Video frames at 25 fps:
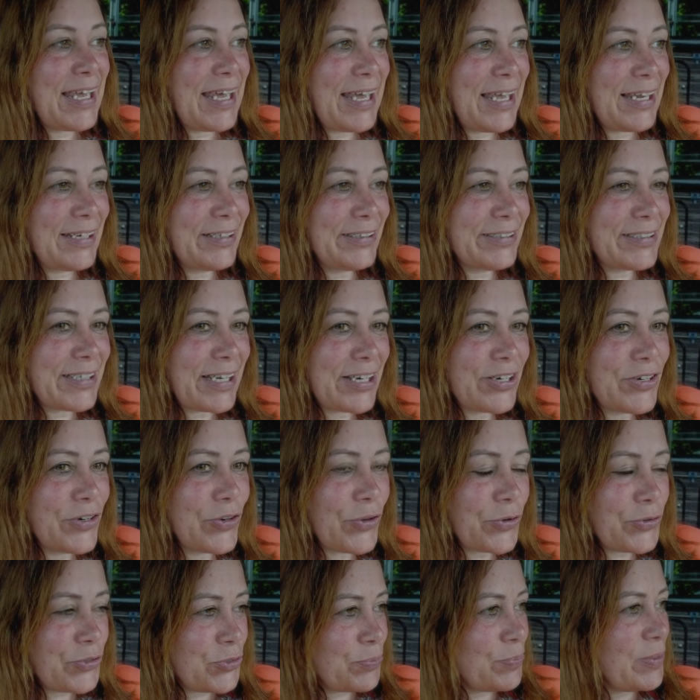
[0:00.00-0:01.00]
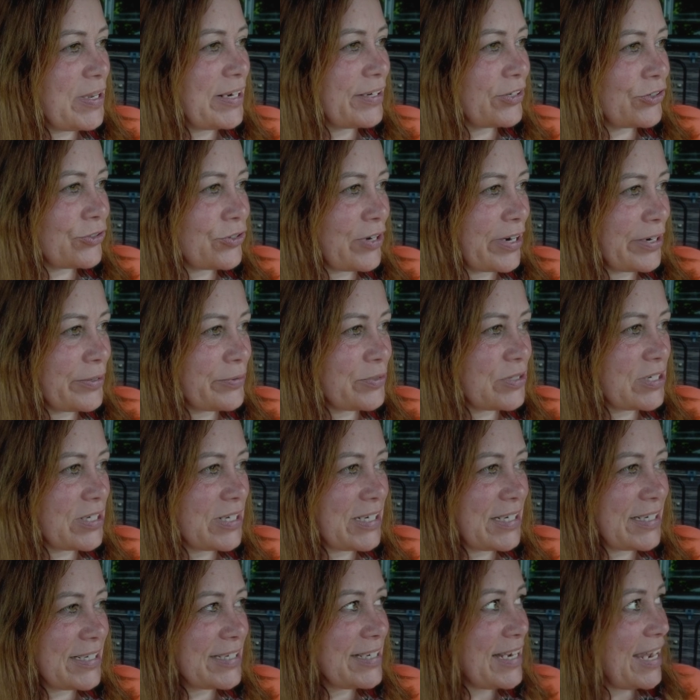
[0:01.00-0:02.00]
and not being
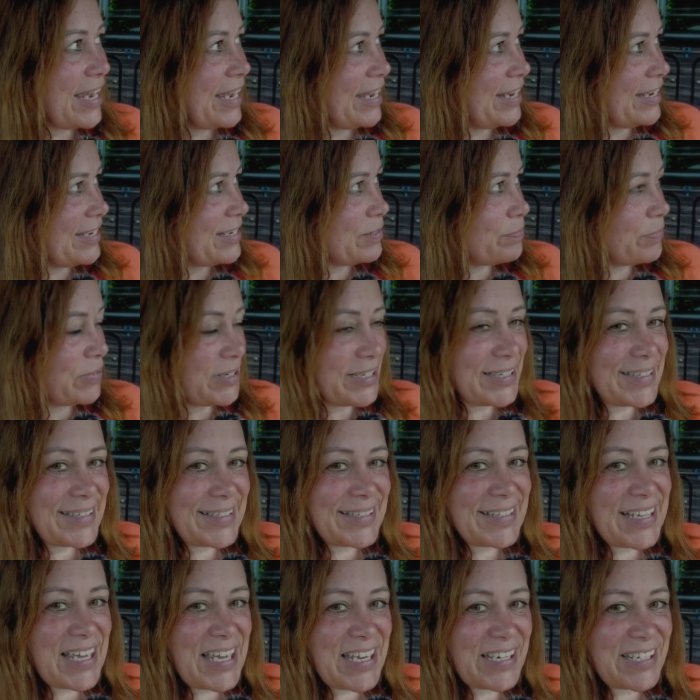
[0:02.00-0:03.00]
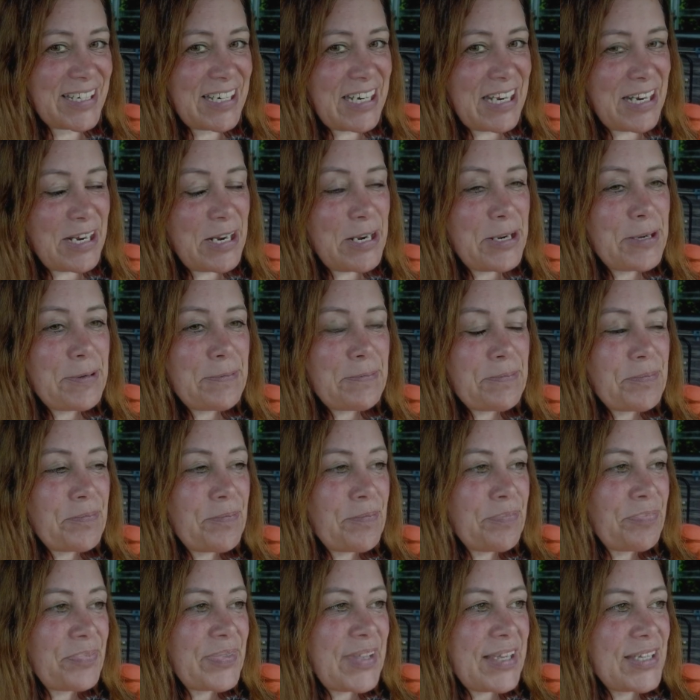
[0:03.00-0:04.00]
crowded, and a bit of sun.
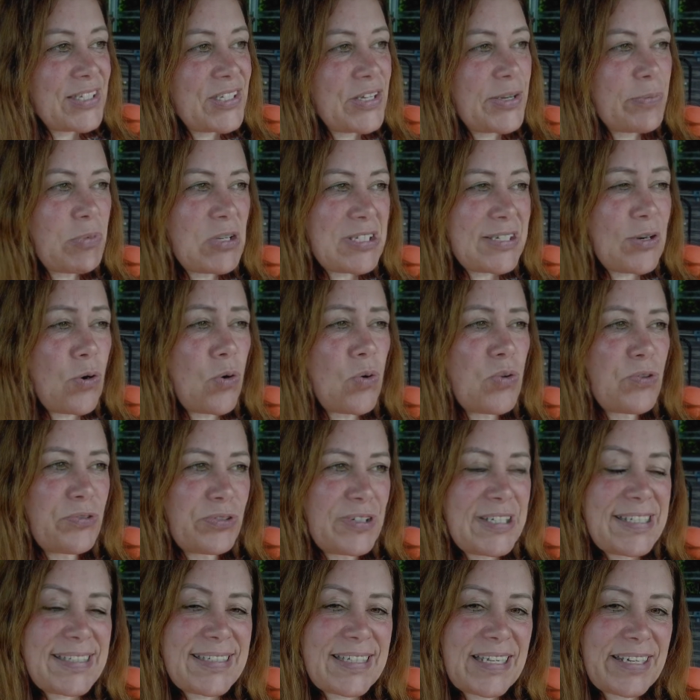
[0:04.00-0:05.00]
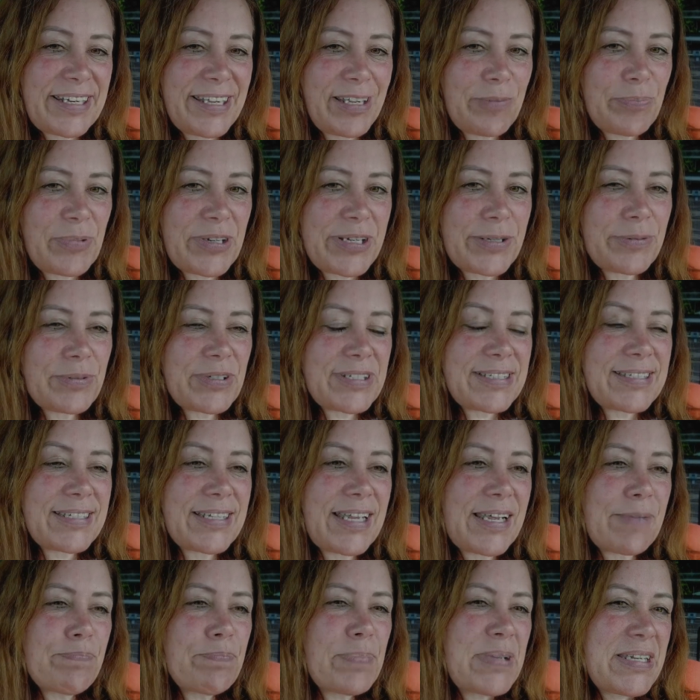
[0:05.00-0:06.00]
So it wasn't awfully sunny, but it
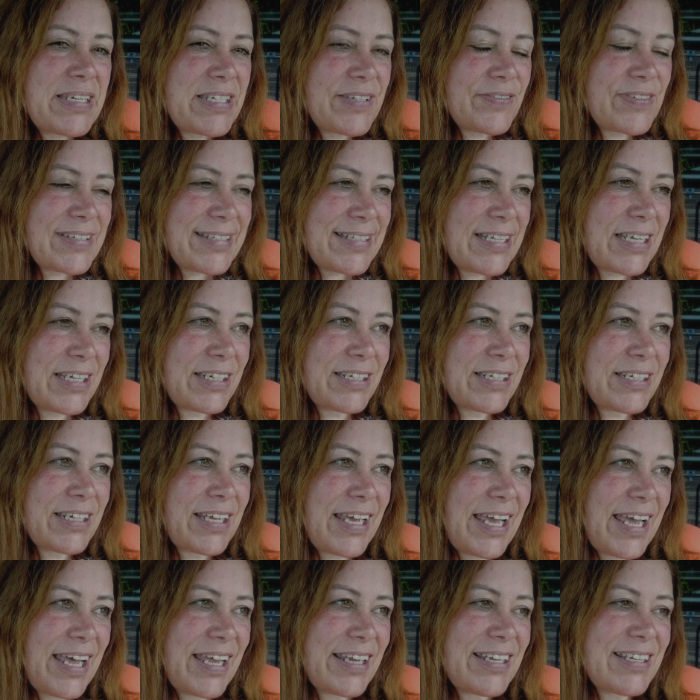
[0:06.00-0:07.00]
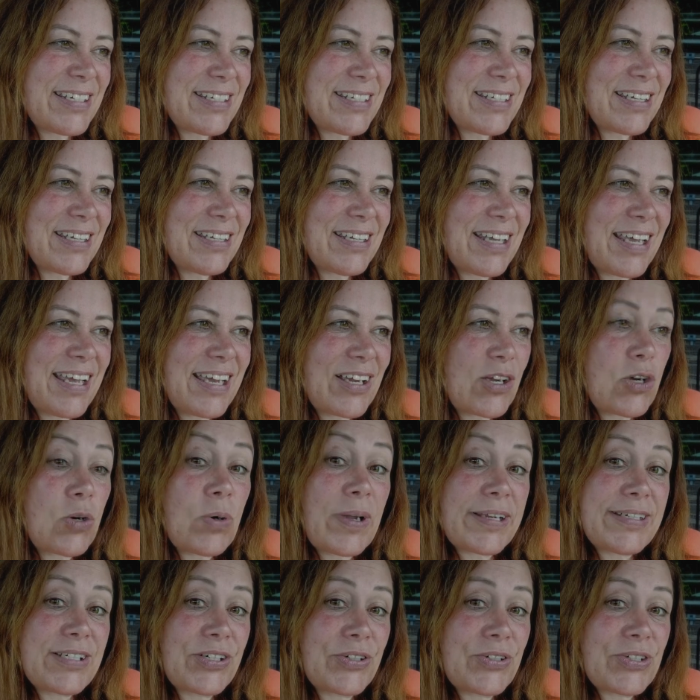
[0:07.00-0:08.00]
was a bit of sun and
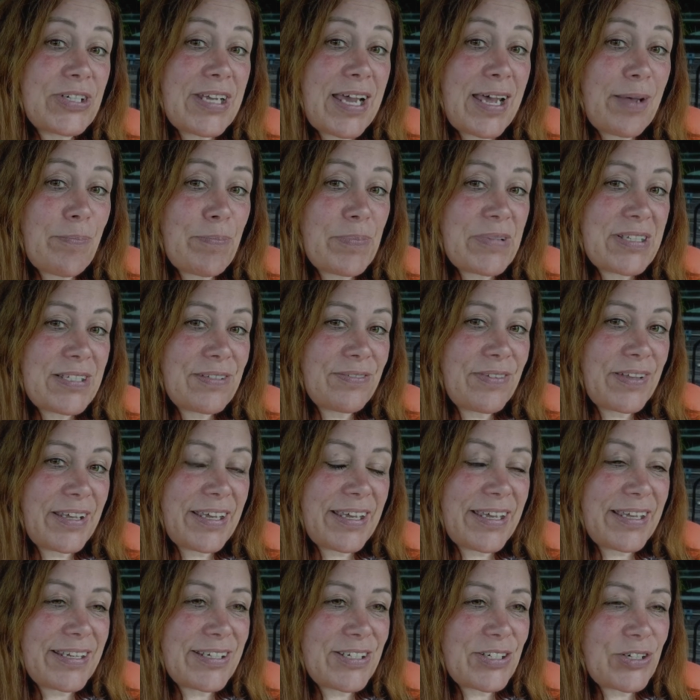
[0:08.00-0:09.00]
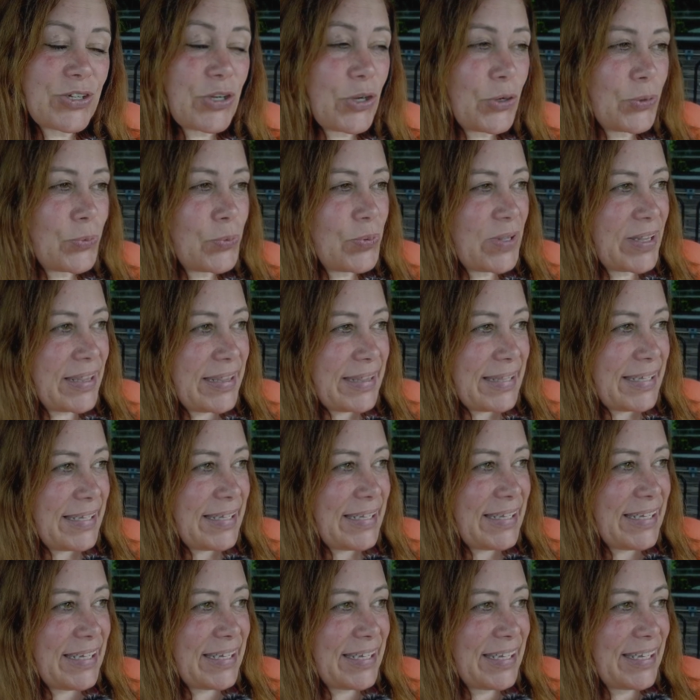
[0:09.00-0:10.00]
quite a good atmosphere to go with
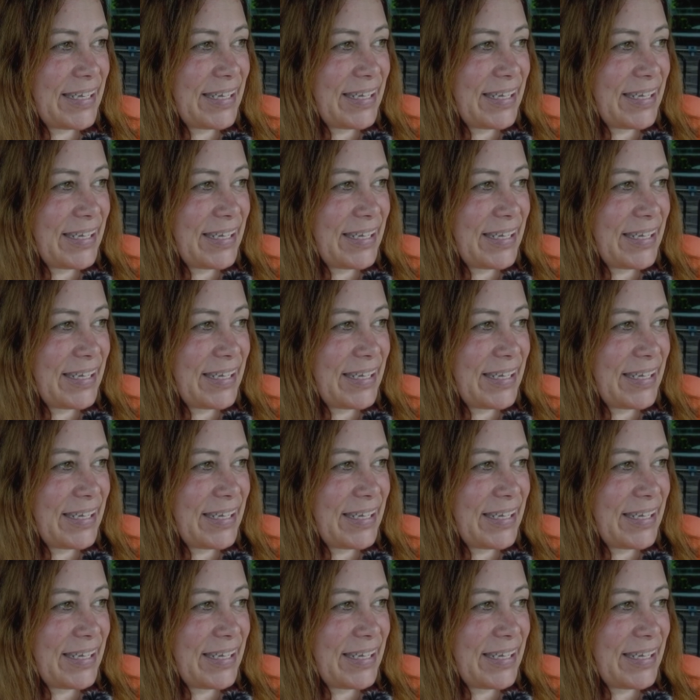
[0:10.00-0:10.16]
the